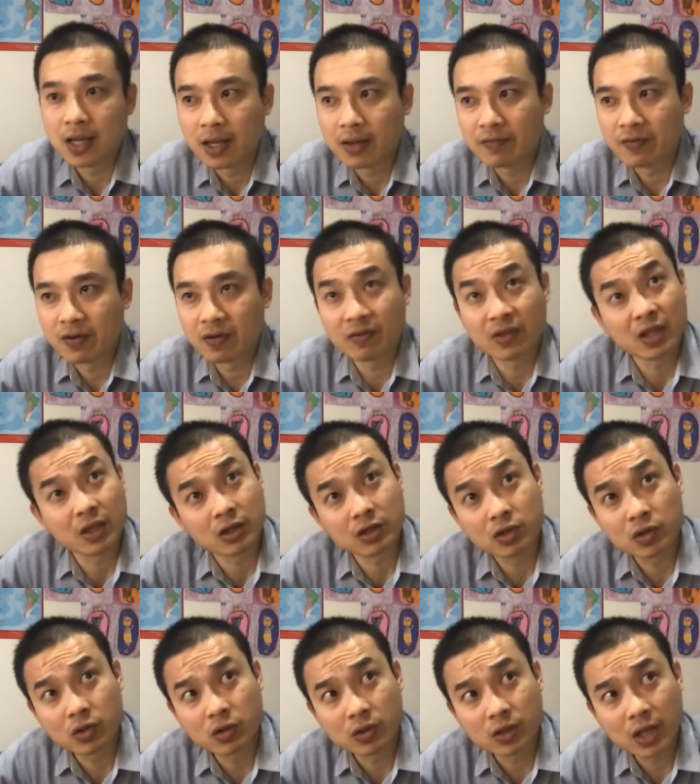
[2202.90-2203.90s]
if everything's
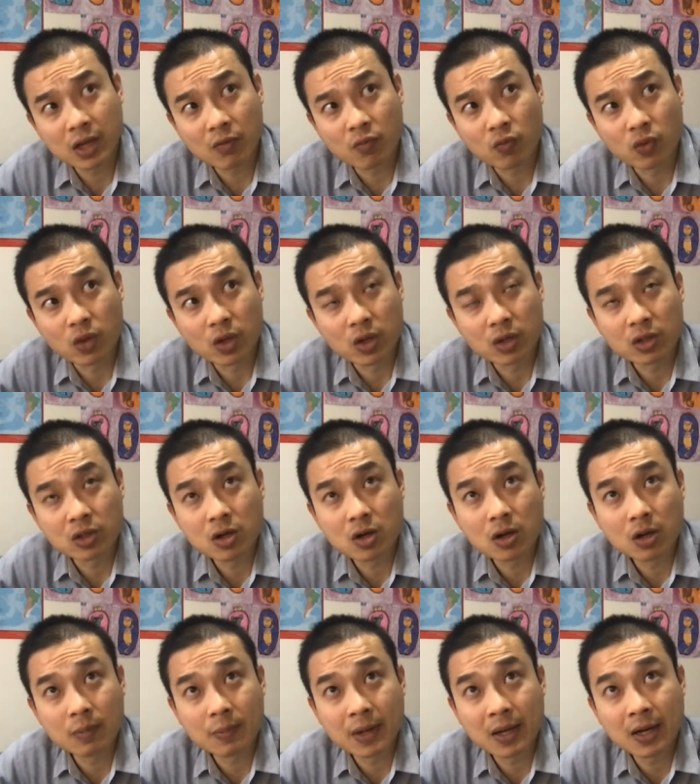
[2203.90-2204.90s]
good, then we're gonna talk
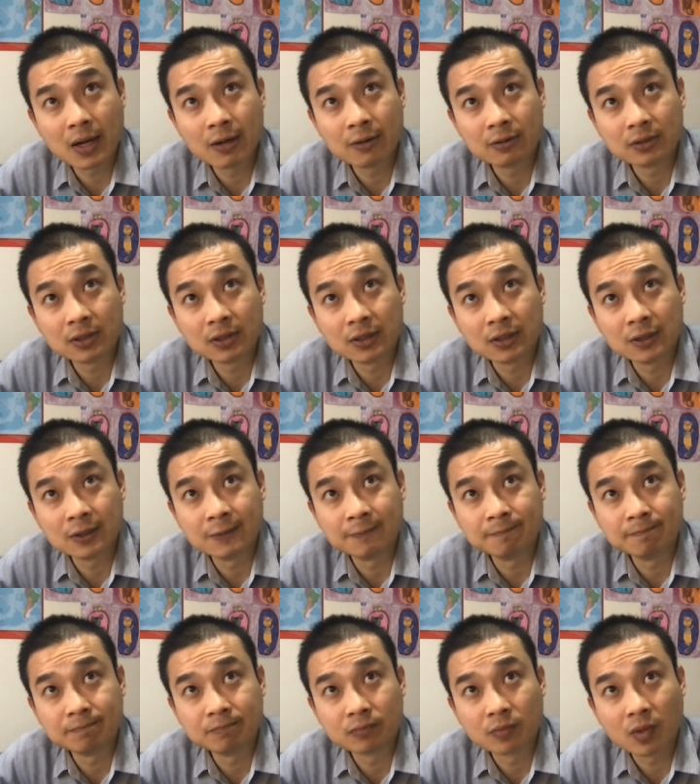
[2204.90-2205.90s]
about
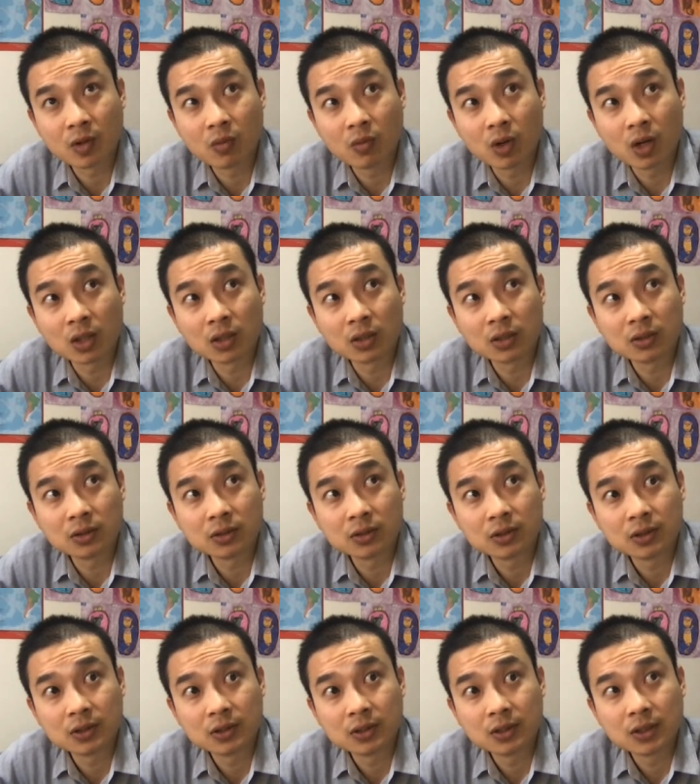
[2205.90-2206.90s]
what?
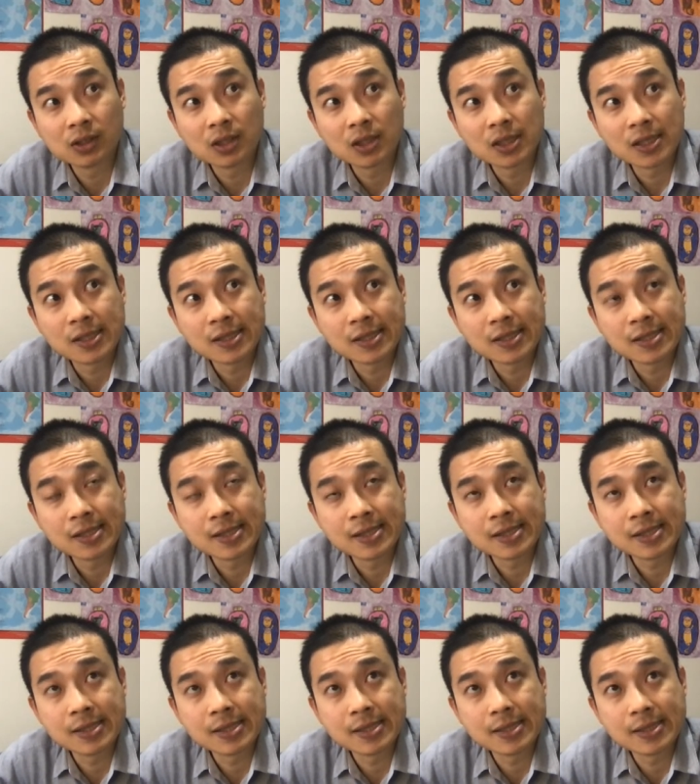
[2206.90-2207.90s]

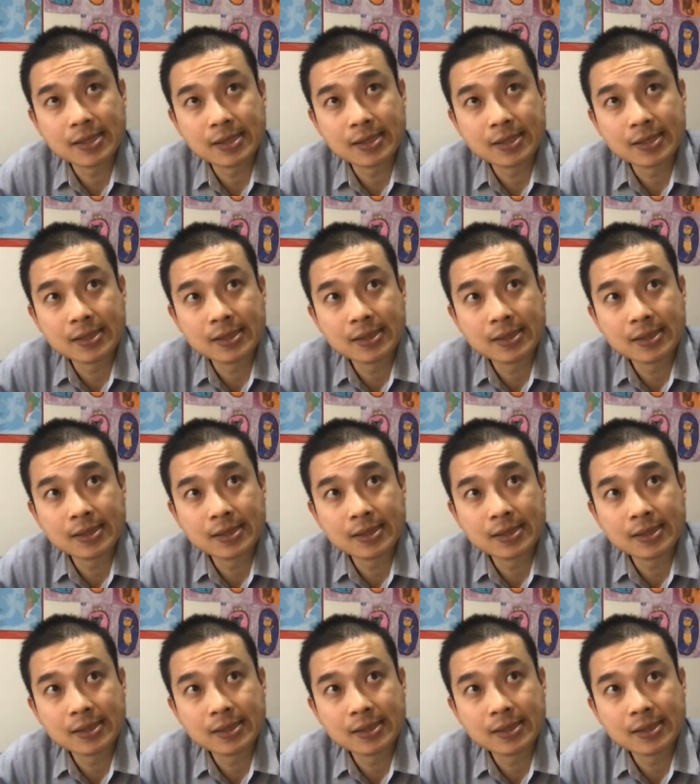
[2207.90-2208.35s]
We're